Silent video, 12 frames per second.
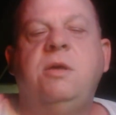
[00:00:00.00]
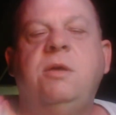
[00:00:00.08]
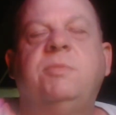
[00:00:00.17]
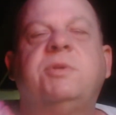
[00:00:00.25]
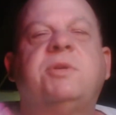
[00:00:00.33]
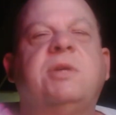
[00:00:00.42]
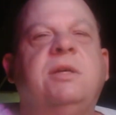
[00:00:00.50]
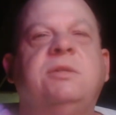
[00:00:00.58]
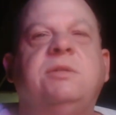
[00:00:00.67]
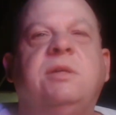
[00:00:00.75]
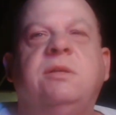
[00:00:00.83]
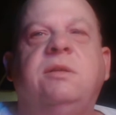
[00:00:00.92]

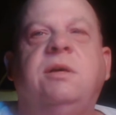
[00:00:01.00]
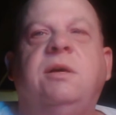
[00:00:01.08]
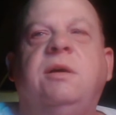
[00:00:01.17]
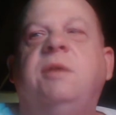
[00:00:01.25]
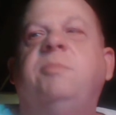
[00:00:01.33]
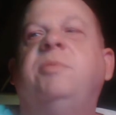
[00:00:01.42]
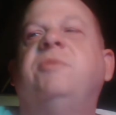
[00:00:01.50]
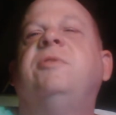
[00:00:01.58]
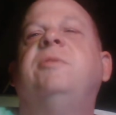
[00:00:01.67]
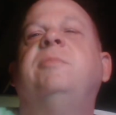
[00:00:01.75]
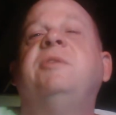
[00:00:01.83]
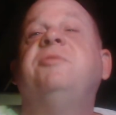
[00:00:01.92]
Besides, I
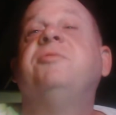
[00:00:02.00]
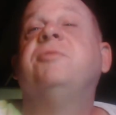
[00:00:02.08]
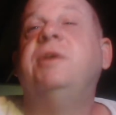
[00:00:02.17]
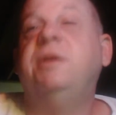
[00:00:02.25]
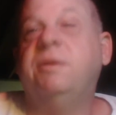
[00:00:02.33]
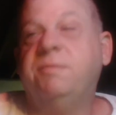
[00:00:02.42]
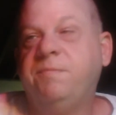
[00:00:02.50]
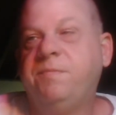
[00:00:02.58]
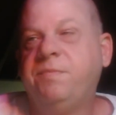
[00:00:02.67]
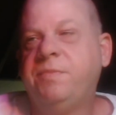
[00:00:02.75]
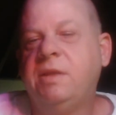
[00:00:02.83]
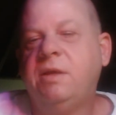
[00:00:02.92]
prefer my freedom.
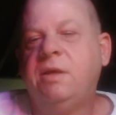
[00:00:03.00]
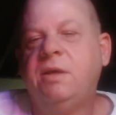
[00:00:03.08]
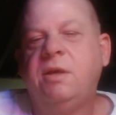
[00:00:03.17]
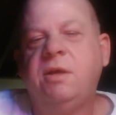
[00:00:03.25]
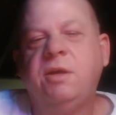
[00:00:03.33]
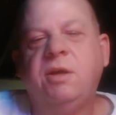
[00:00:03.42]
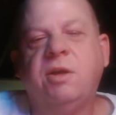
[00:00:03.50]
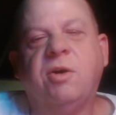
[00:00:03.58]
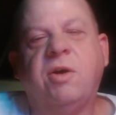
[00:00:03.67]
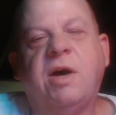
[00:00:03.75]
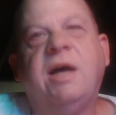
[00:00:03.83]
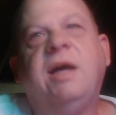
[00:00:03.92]

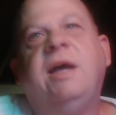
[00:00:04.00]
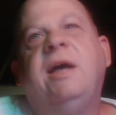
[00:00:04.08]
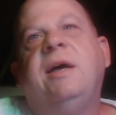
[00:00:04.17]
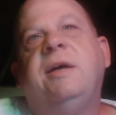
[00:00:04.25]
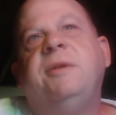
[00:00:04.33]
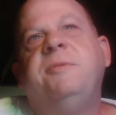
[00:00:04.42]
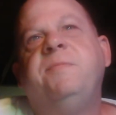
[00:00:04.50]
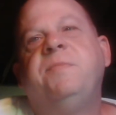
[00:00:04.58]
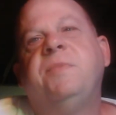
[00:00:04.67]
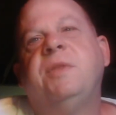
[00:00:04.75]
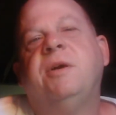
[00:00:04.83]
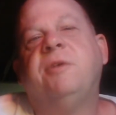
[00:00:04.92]
I had
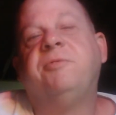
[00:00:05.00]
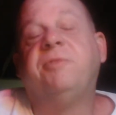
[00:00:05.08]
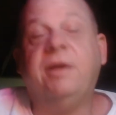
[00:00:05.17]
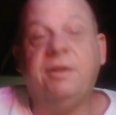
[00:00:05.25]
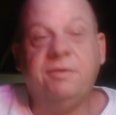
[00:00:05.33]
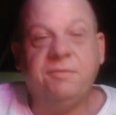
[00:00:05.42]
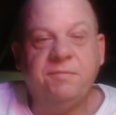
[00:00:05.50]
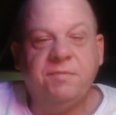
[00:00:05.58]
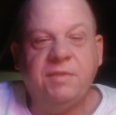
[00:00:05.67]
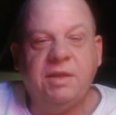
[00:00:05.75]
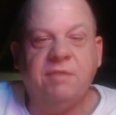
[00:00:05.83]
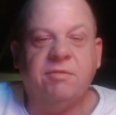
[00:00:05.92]
a friend
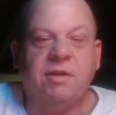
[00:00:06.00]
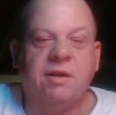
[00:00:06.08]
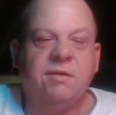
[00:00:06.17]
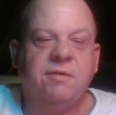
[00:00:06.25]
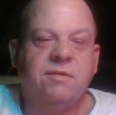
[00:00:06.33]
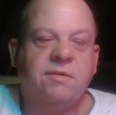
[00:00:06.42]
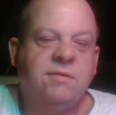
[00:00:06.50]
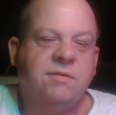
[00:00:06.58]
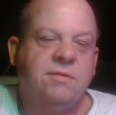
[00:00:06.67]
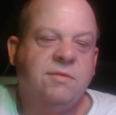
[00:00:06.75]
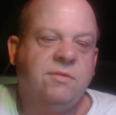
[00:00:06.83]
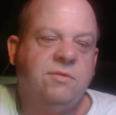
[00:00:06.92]
even
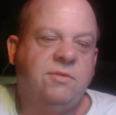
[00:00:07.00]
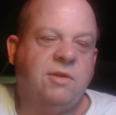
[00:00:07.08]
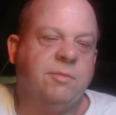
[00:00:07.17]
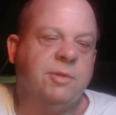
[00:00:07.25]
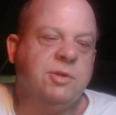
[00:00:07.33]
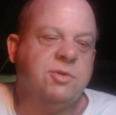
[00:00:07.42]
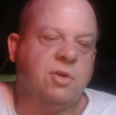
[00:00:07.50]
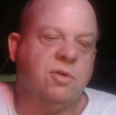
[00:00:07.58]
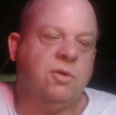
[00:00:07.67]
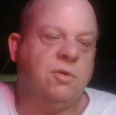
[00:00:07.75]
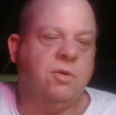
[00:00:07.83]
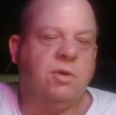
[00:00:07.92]
tell me, he said,
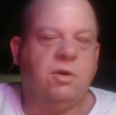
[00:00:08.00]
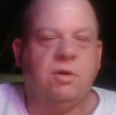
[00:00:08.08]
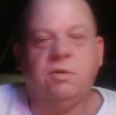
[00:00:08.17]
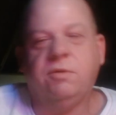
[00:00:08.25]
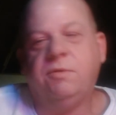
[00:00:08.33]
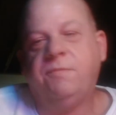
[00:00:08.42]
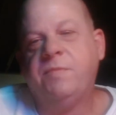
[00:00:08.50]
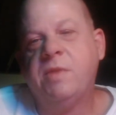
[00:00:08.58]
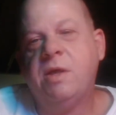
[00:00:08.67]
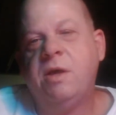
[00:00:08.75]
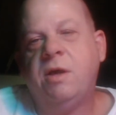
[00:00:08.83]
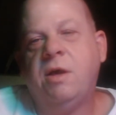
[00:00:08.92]
"Oh,
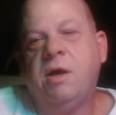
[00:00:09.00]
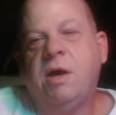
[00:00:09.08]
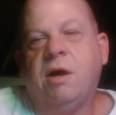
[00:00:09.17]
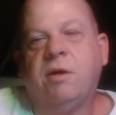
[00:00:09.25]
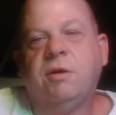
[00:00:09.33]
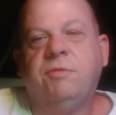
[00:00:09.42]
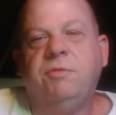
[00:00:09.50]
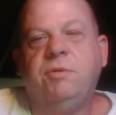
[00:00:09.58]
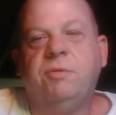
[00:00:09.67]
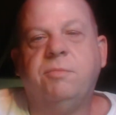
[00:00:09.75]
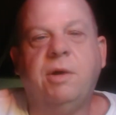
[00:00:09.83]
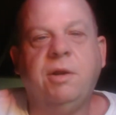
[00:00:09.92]
I'll give you
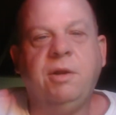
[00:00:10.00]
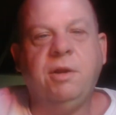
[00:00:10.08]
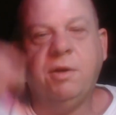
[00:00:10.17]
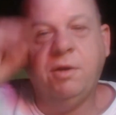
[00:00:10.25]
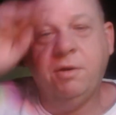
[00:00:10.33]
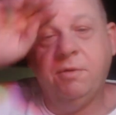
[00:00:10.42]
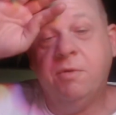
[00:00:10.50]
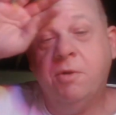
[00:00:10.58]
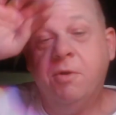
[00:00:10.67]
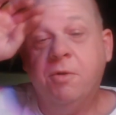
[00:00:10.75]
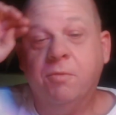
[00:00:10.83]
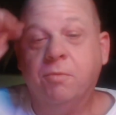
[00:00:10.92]
the money, and then
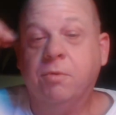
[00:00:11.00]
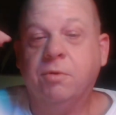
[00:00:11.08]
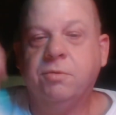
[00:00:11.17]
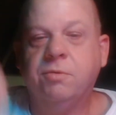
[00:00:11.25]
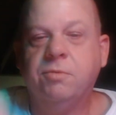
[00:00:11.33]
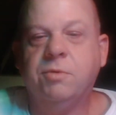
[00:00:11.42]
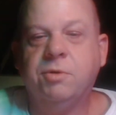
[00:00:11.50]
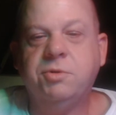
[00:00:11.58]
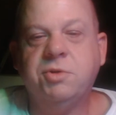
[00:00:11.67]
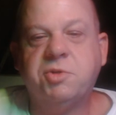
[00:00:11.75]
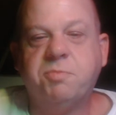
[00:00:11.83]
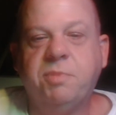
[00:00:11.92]
we'll
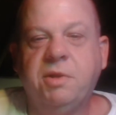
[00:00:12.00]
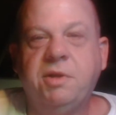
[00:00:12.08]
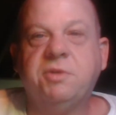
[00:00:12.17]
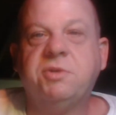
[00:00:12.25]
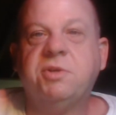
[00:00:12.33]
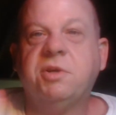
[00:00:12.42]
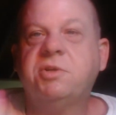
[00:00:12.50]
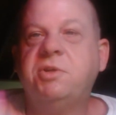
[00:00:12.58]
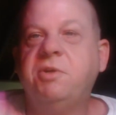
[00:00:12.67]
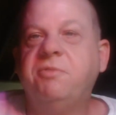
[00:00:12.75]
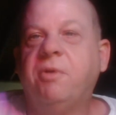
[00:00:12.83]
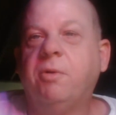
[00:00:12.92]
just split it
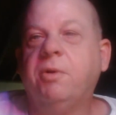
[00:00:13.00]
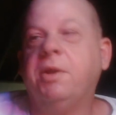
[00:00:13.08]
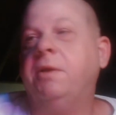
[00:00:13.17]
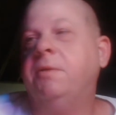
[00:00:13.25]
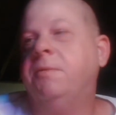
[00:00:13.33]
60-40.